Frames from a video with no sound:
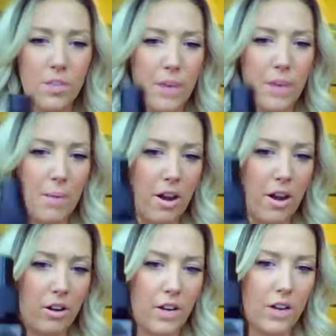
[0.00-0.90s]
spray
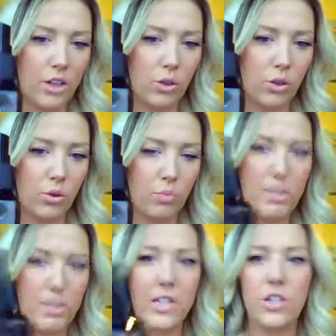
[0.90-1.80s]
bottle, and you
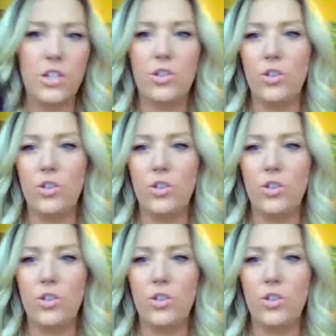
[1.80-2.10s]
mist